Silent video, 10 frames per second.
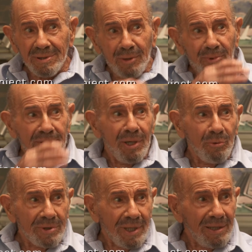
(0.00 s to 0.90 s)
Nobody knows
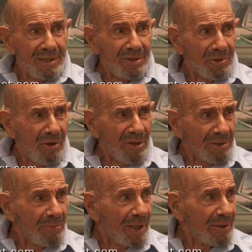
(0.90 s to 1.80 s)
what the hell you're talking
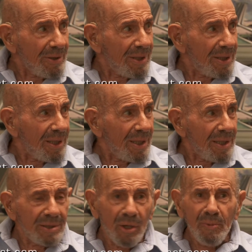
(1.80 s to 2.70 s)
about.
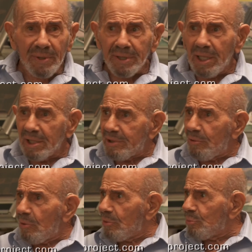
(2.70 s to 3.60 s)
Nobody has their
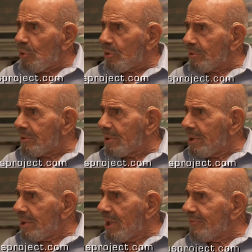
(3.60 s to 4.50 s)
own words.
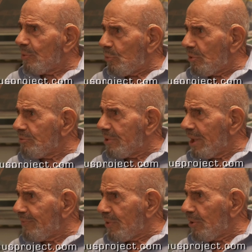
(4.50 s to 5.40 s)
They have the words
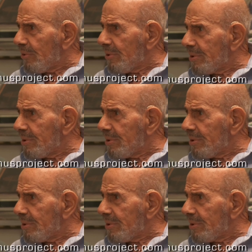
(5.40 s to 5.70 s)
they've learned.